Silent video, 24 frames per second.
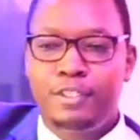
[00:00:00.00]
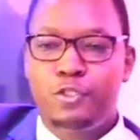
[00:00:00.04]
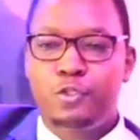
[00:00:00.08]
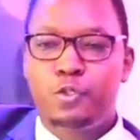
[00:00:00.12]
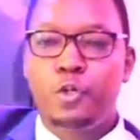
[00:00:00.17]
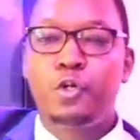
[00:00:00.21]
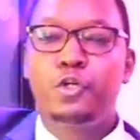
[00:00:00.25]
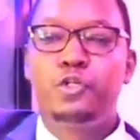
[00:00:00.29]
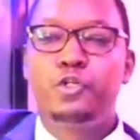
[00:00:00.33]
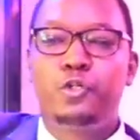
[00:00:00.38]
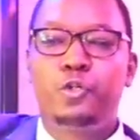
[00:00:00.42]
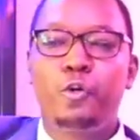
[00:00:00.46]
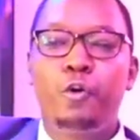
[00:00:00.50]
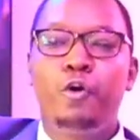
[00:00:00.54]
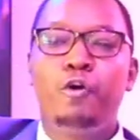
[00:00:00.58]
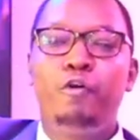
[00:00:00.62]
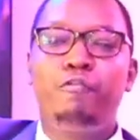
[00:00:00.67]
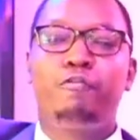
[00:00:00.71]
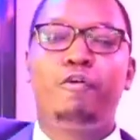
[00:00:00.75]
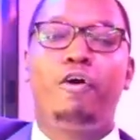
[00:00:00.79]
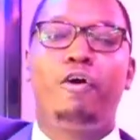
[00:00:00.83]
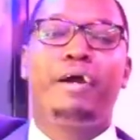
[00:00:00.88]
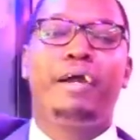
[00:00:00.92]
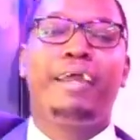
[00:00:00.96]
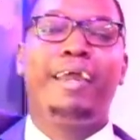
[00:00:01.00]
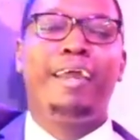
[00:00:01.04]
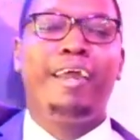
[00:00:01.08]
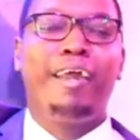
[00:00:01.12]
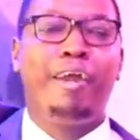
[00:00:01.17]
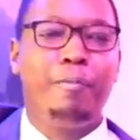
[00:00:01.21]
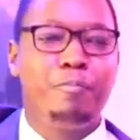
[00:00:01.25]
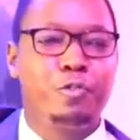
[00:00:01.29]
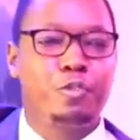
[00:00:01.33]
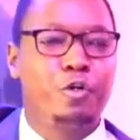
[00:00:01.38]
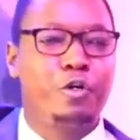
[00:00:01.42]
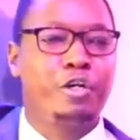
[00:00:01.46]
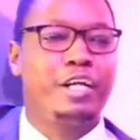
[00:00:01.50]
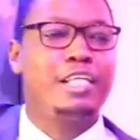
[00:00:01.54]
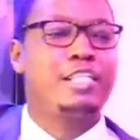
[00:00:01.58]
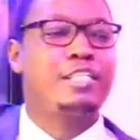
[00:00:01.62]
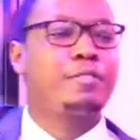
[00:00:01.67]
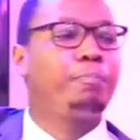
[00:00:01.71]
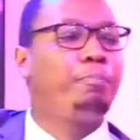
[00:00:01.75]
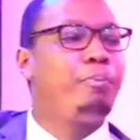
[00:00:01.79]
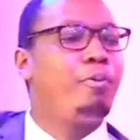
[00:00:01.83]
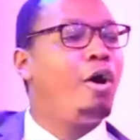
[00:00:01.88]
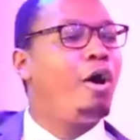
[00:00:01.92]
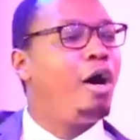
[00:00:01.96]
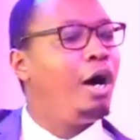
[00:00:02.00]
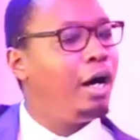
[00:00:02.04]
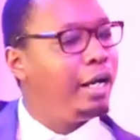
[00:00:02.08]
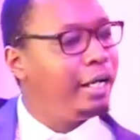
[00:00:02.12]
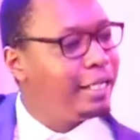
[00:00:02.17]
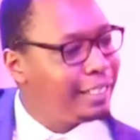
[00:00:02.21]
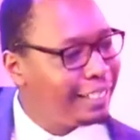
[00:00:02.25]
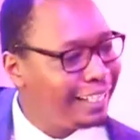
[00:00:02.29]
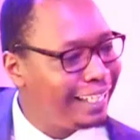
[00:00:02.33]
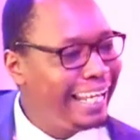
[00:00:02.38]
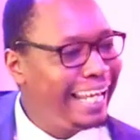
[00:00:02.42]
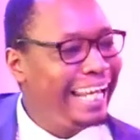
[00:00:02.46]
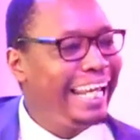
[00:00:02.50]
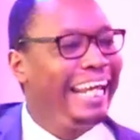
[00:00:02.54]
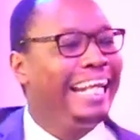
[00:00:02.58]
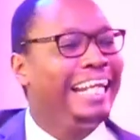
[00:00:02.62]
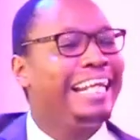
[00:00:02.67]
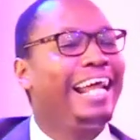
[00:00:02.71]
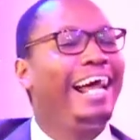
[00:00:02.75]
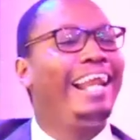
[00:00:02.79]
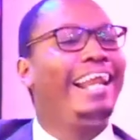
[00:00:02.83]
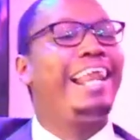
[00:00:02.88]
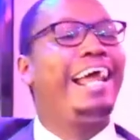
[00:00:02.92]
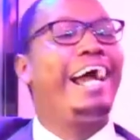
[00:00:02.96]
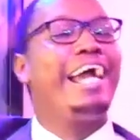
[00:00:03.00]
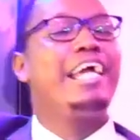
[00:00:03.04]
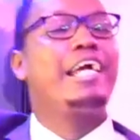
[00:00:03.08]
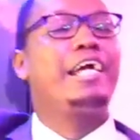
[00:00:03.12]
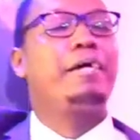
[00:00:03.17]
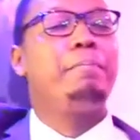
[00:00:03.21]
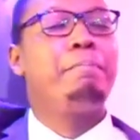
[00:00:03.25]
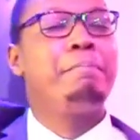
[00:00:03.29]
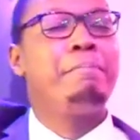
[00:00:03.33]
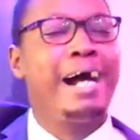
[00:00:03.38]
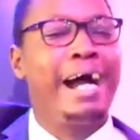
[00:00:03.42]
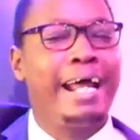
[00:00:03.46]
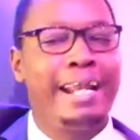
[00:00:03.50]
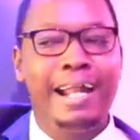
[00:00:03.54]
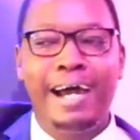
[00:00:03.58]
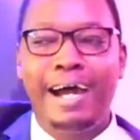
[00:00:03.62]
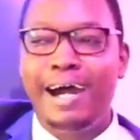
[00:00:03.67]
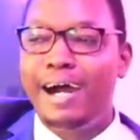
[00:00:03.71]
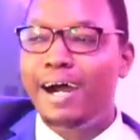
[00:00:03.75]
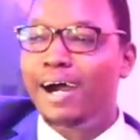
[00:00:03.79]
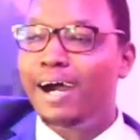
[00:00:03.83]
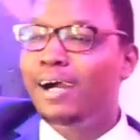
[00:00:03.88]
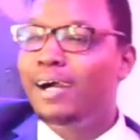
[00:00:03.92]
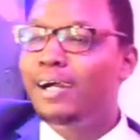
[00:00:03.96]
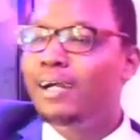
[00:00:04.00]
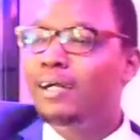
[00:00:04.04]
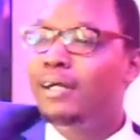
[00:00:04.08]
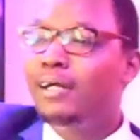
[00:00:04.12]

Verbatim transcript: to do for him, to respond in a like manner?